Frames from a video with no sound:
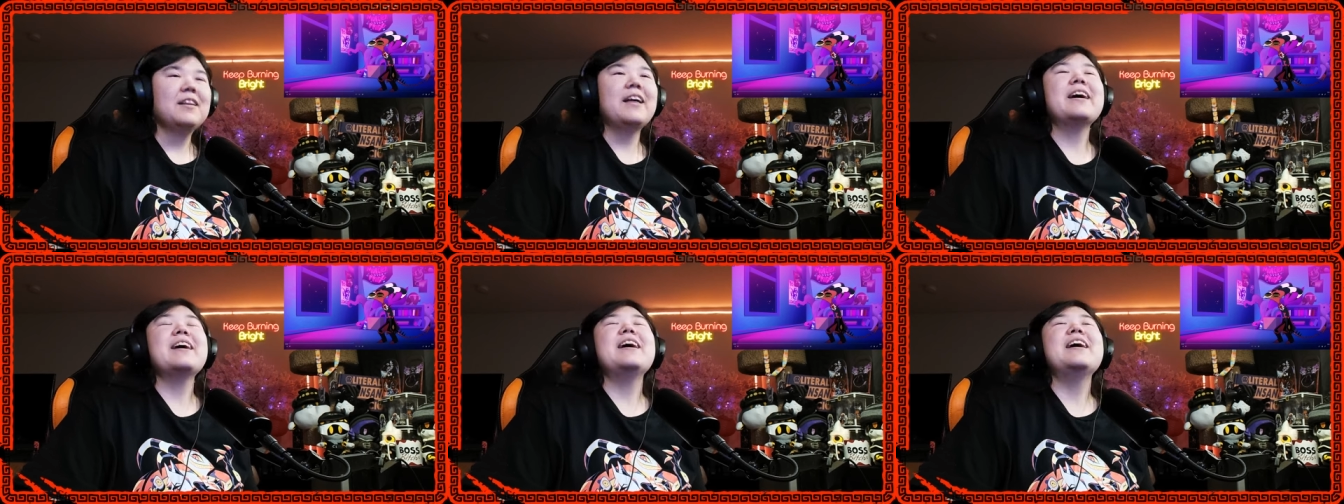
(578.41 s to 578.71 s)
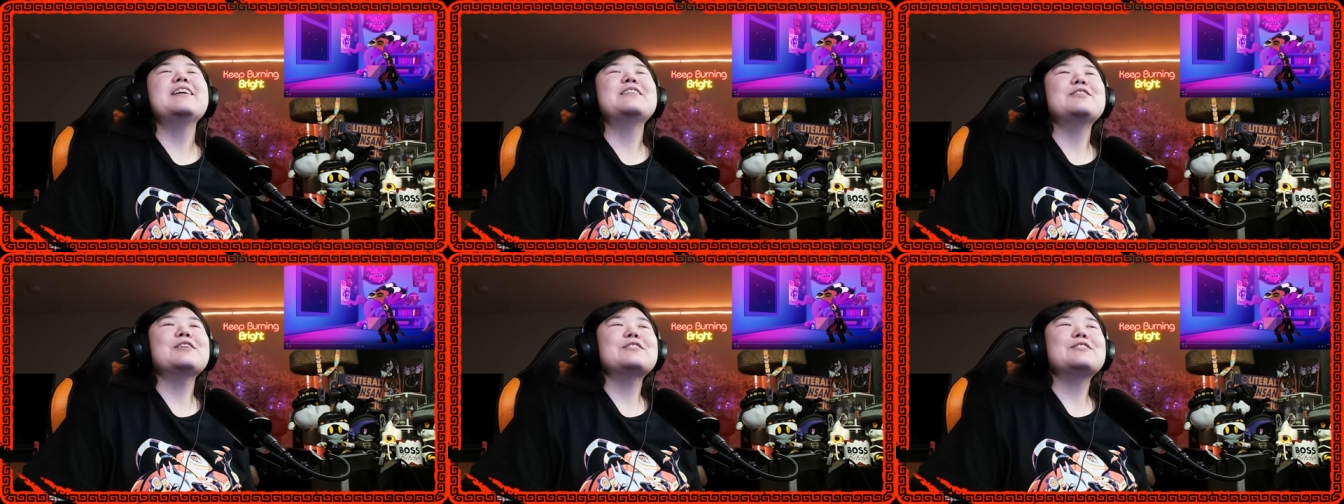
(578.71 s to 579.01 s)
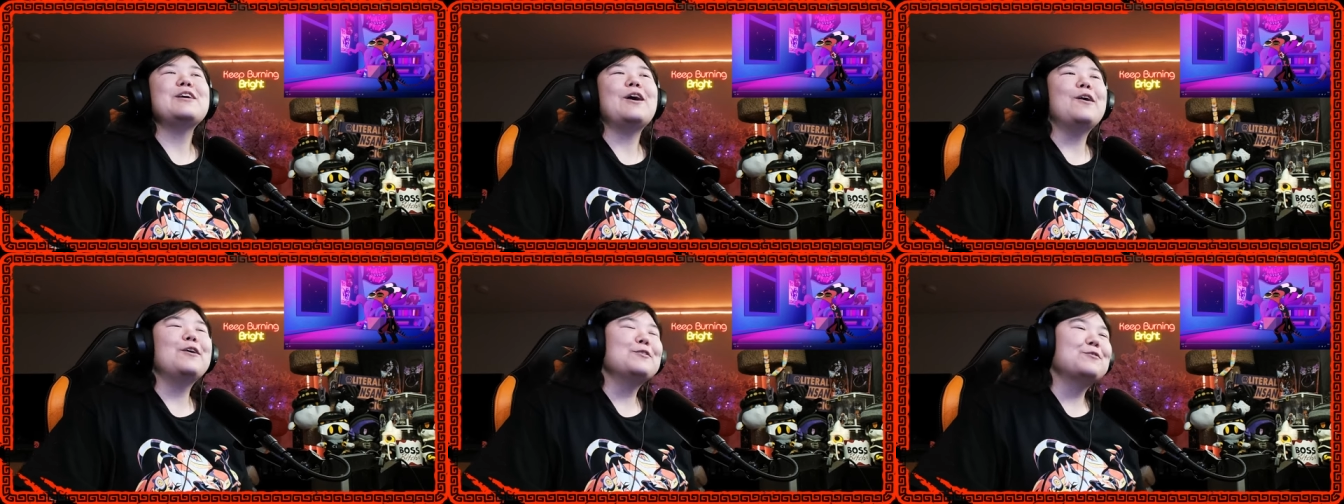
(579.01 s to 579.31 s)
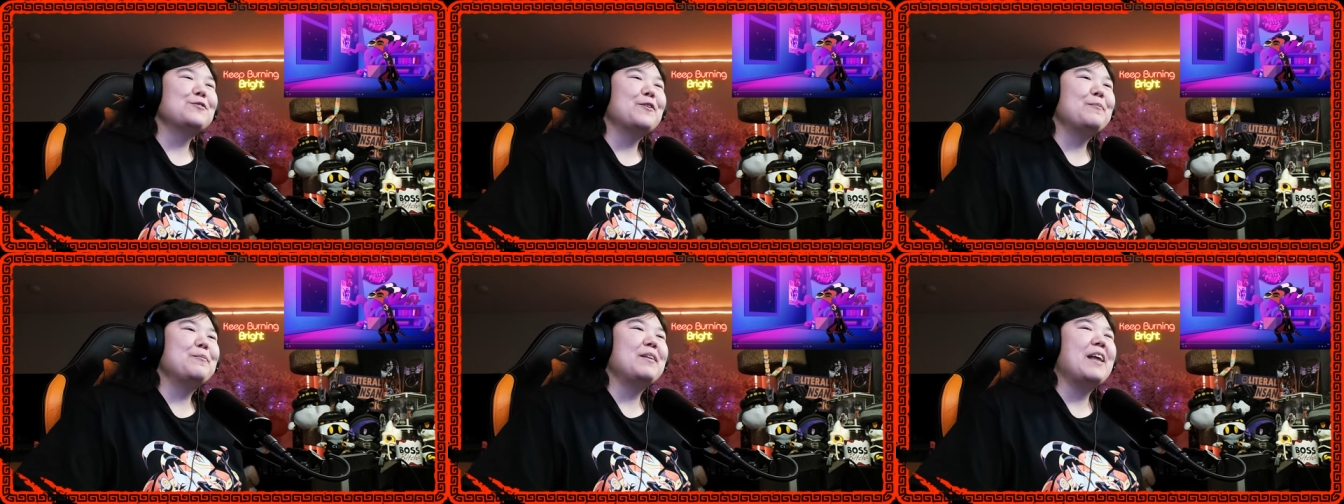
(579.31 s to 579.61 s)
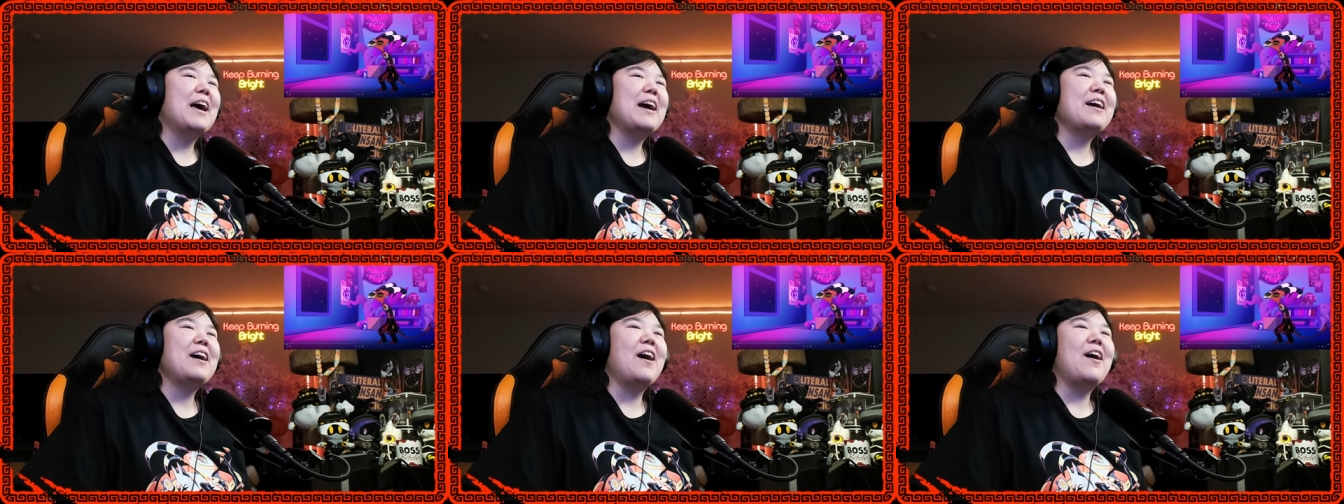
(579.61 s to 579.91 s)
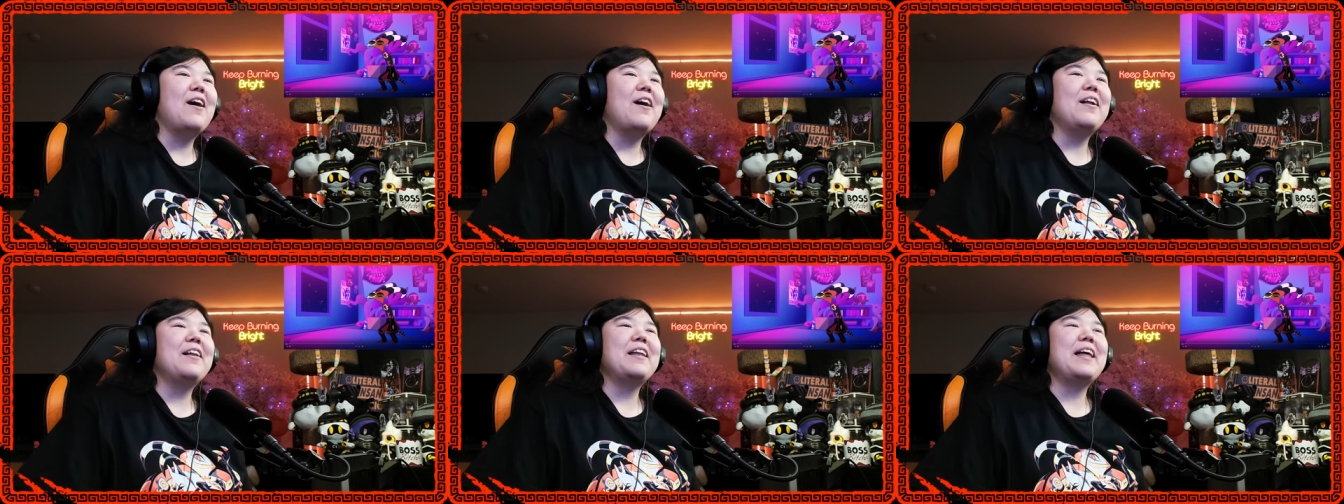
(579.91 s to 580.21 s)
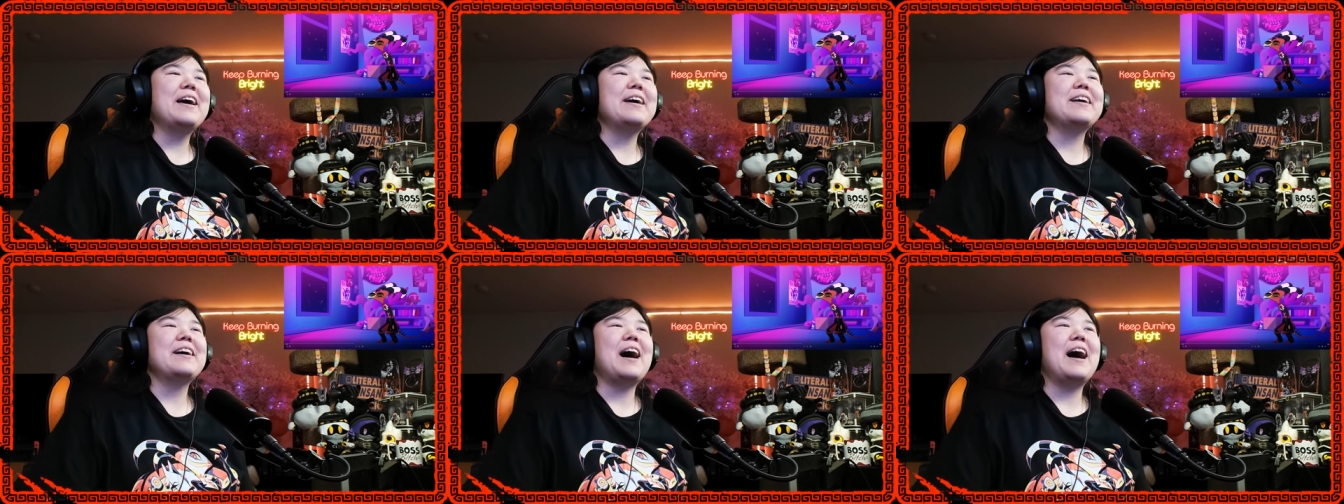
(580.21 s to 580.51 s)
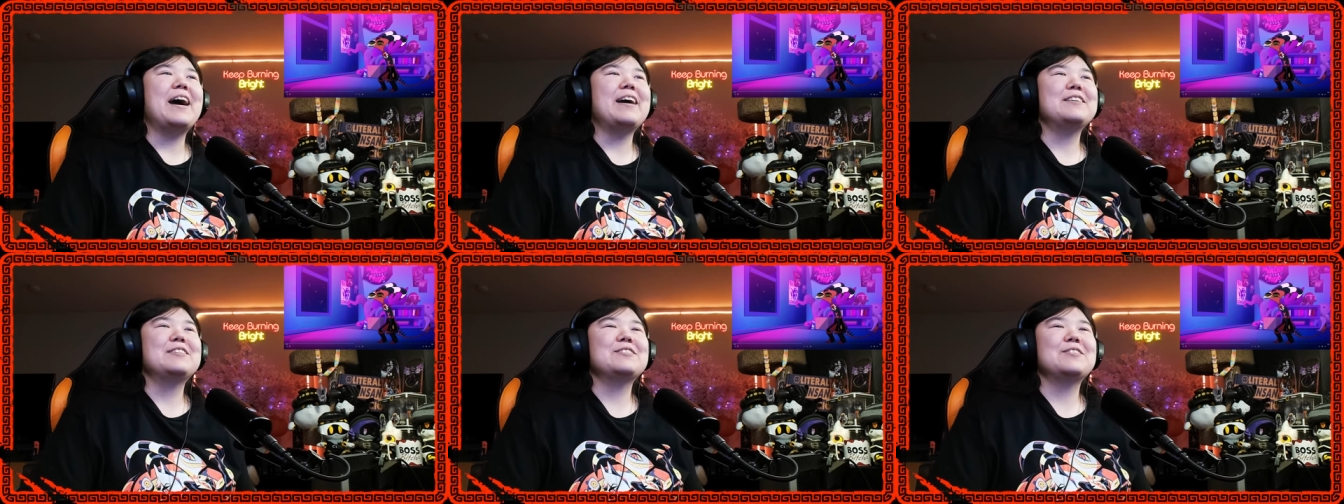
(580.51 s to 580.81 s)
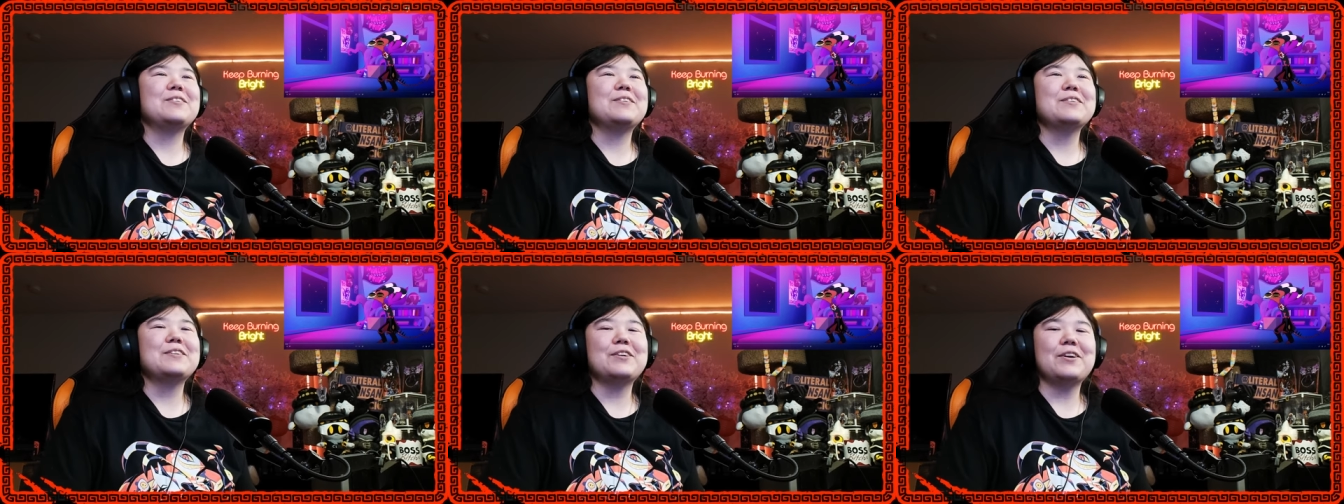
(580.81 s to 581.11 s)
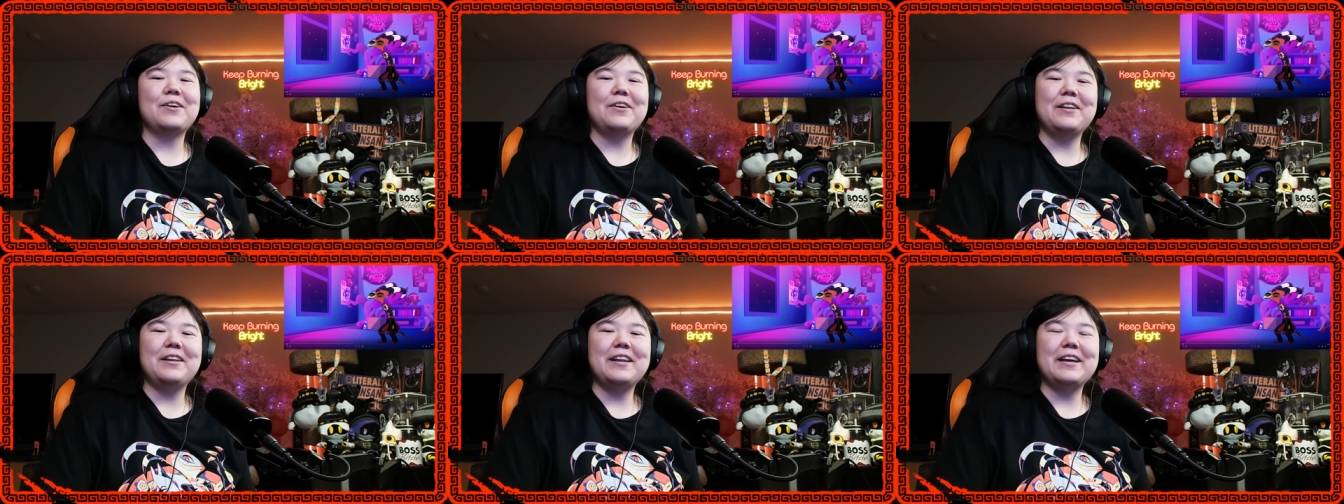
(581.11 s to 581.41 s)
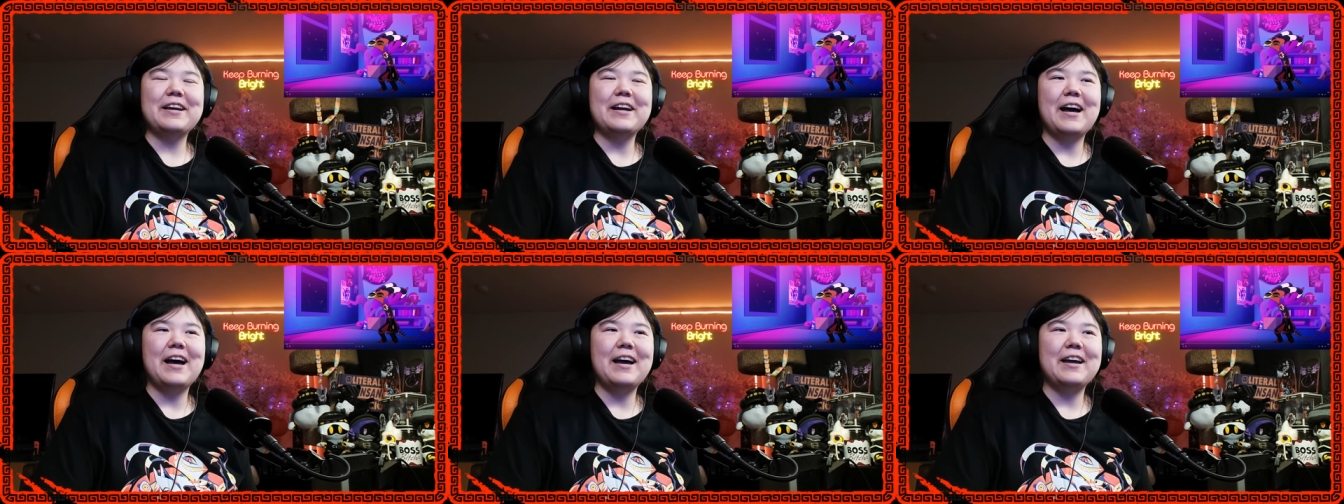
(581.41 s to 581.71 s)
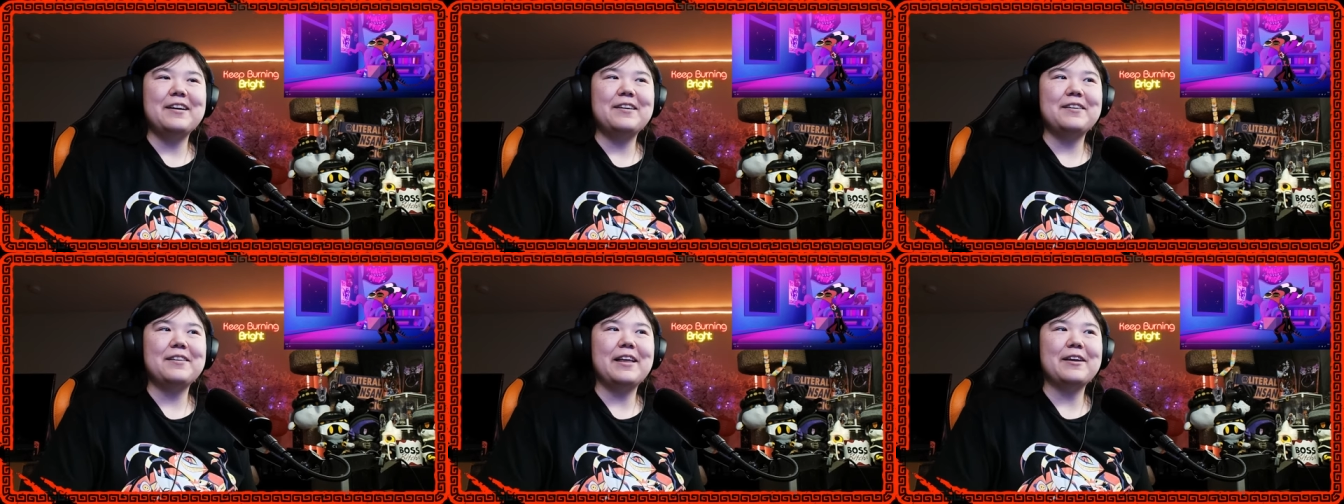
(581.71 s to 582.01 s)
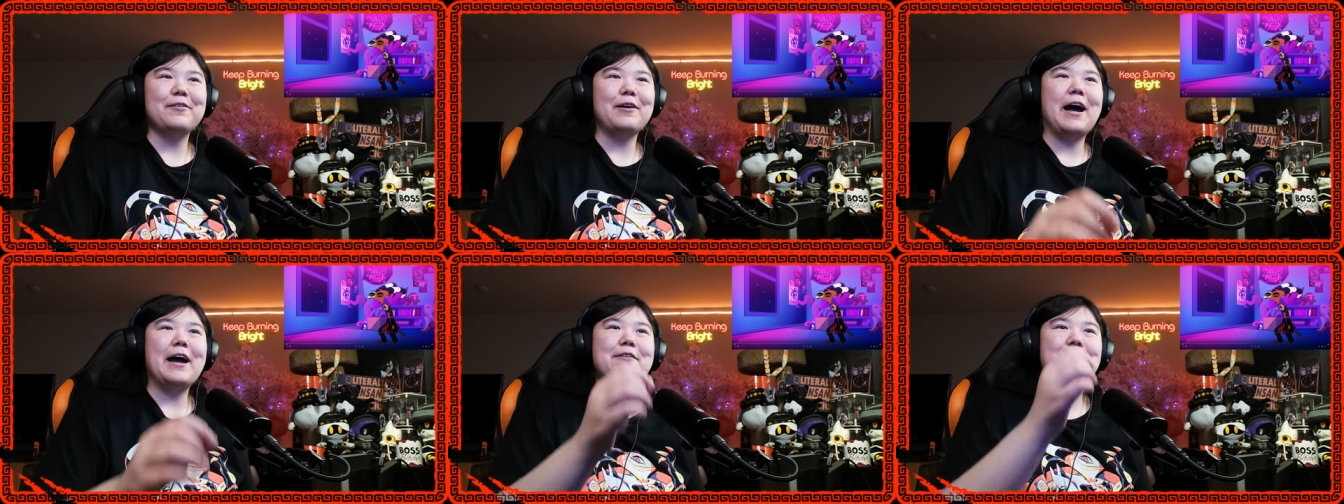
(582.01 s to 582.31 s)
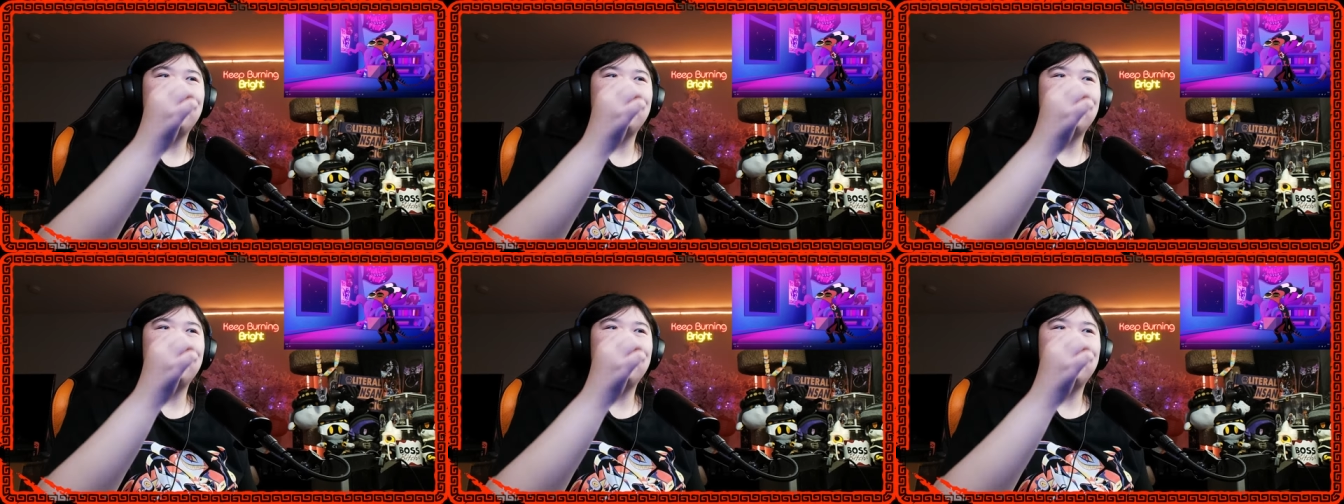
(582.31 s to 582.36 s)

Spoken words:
Like, it just goes from, like, all, like, high school girl, like high